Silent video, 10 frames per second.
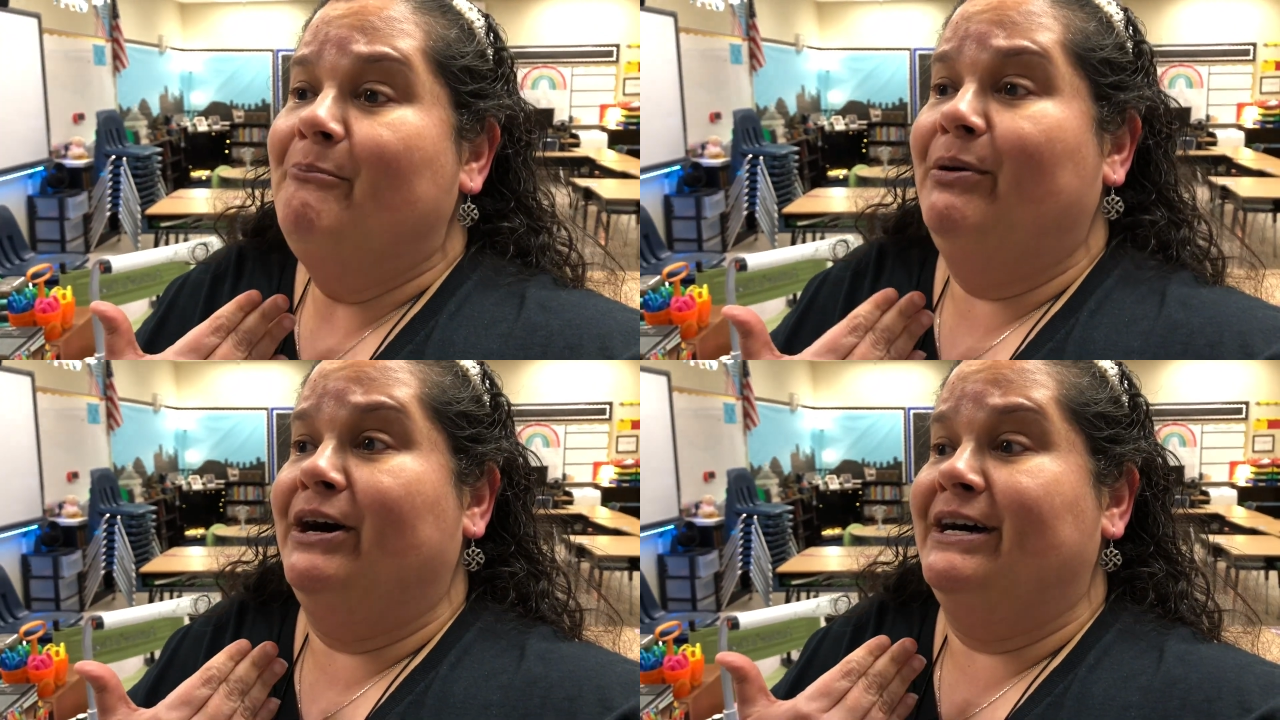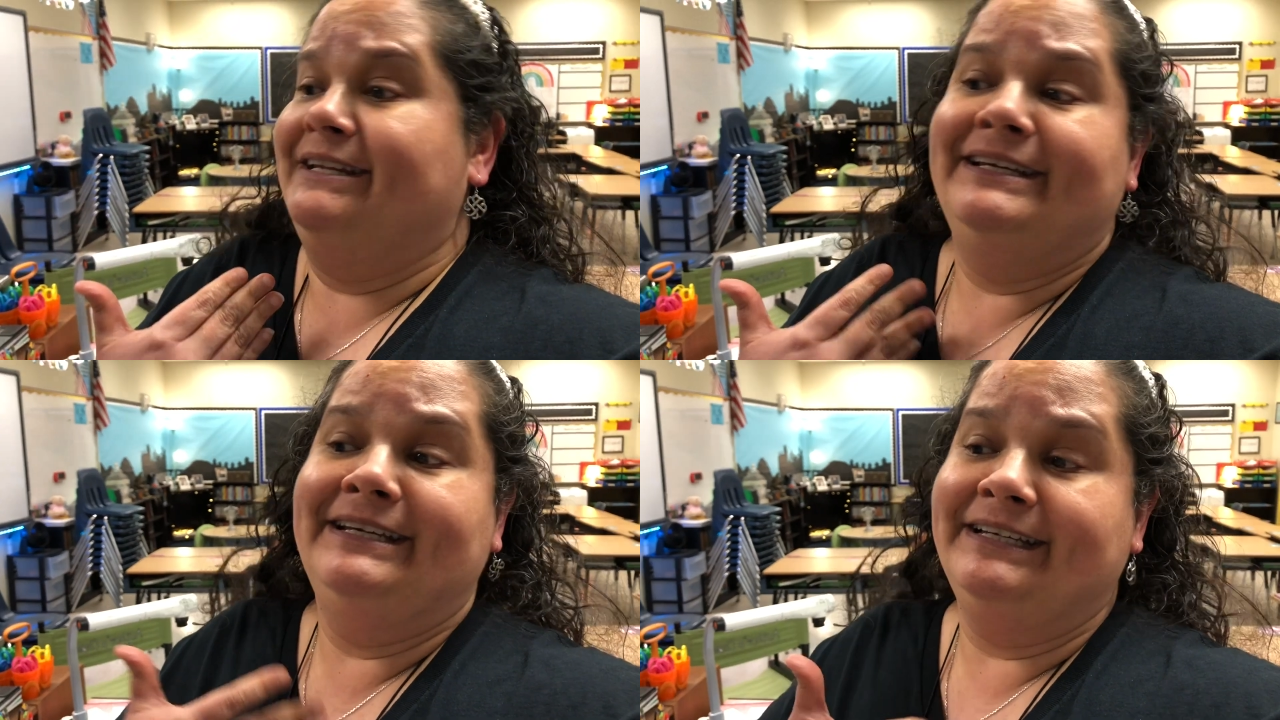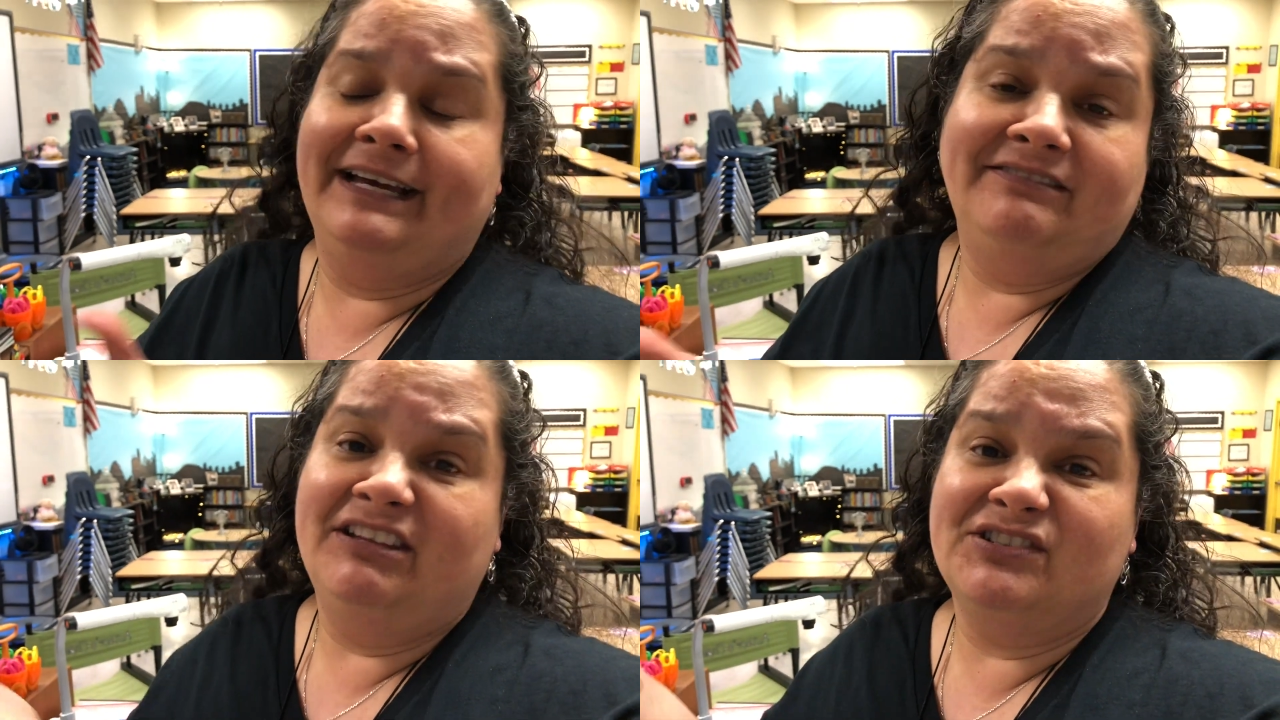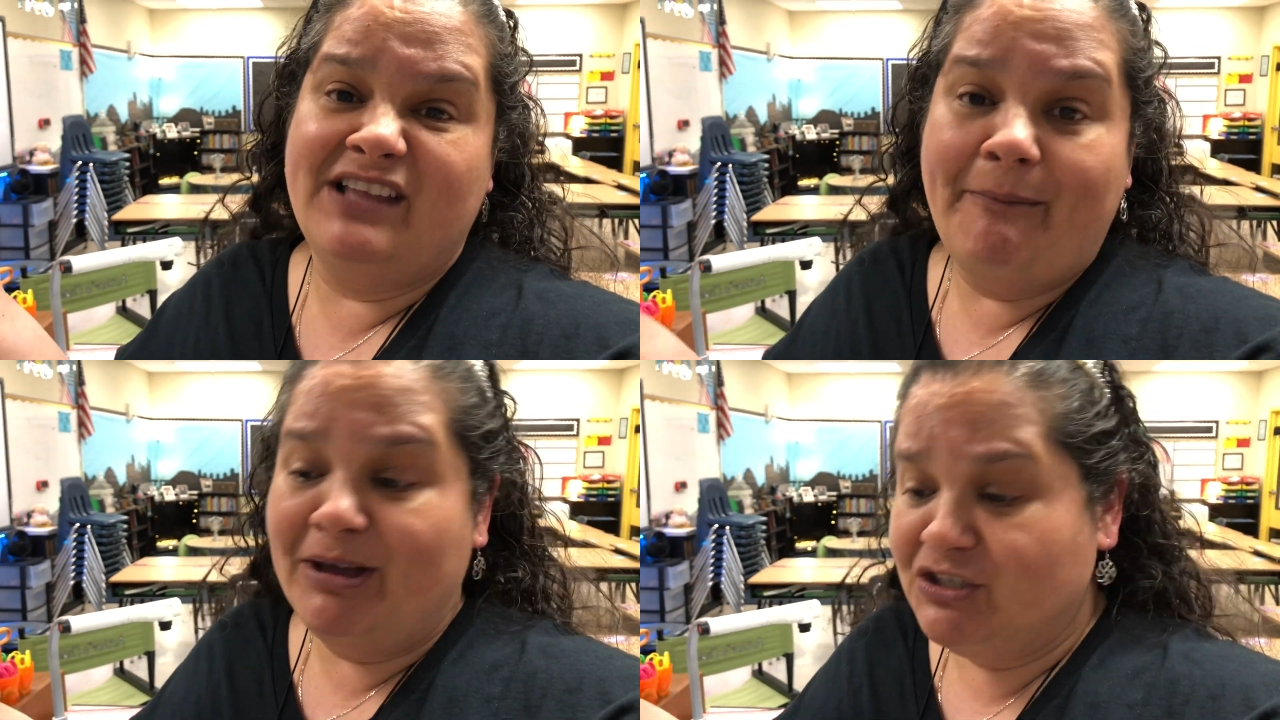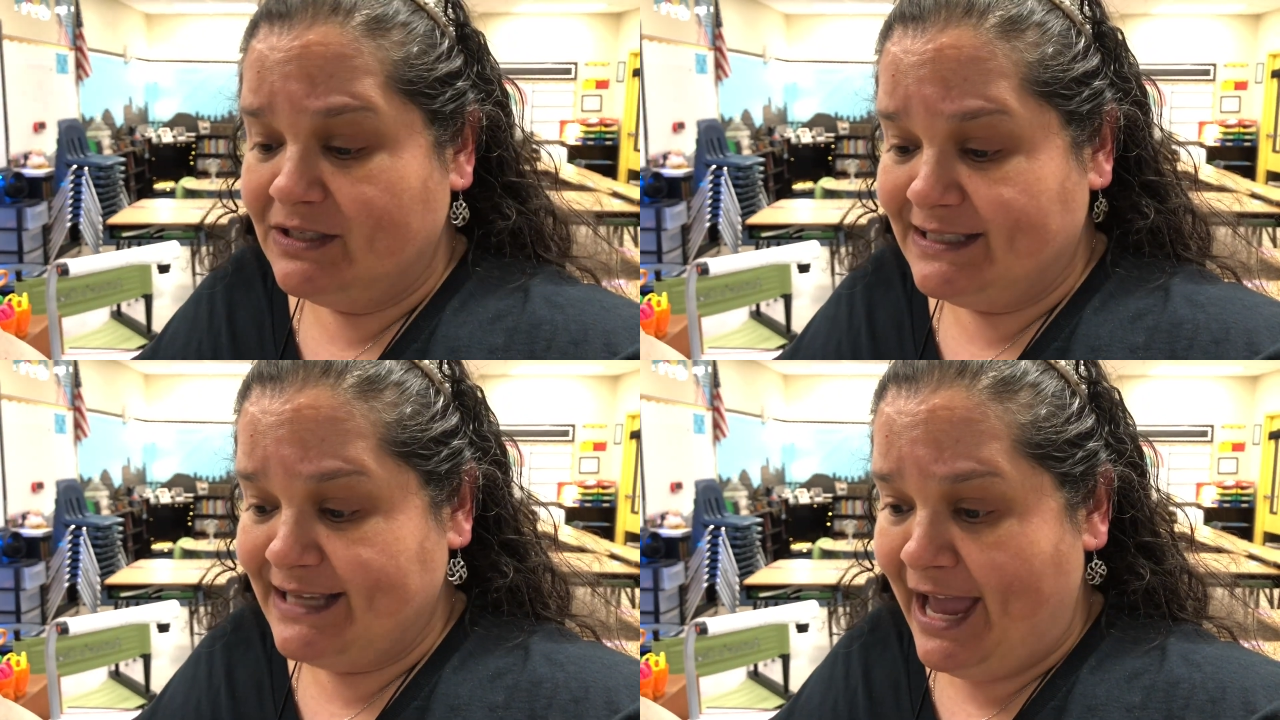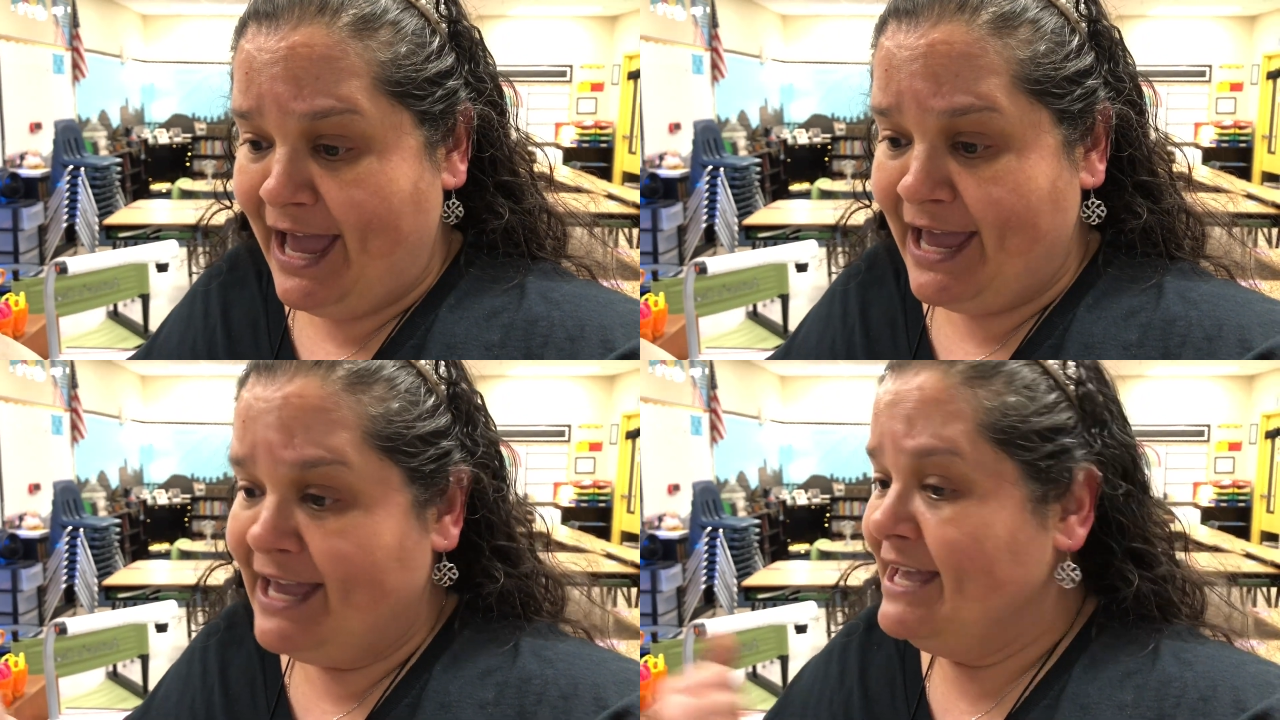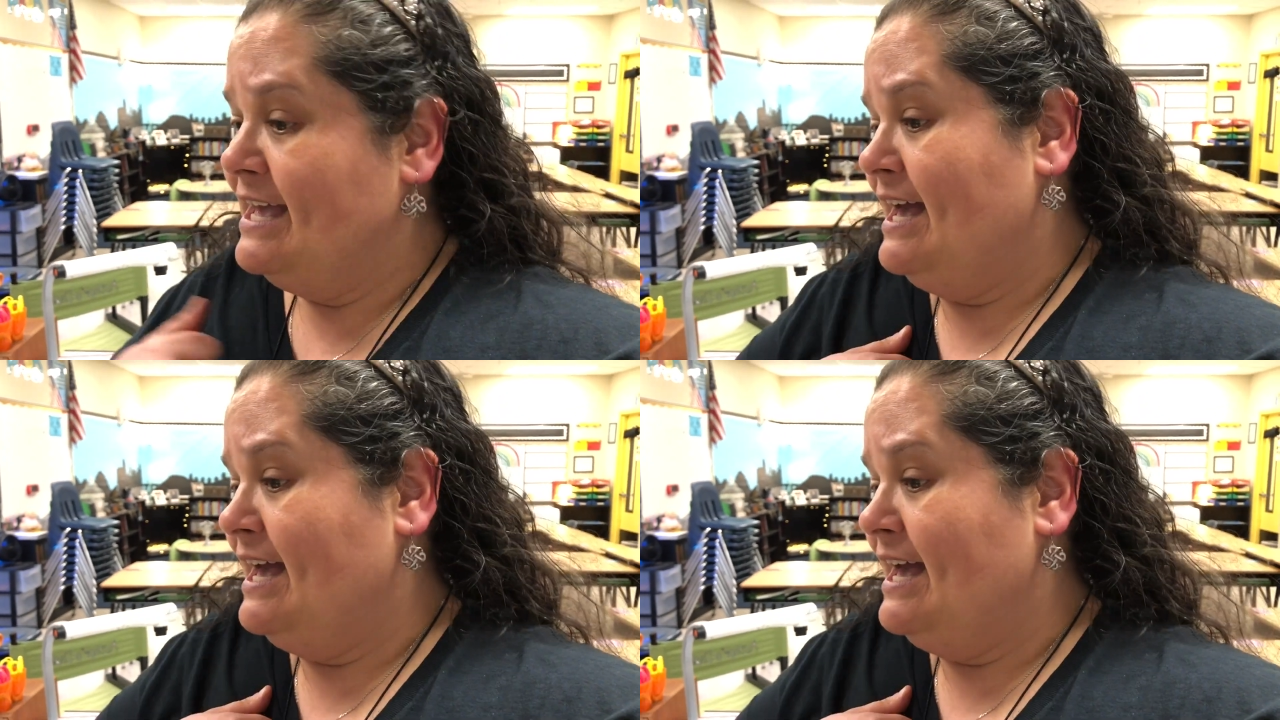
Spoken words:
but there's not much to say.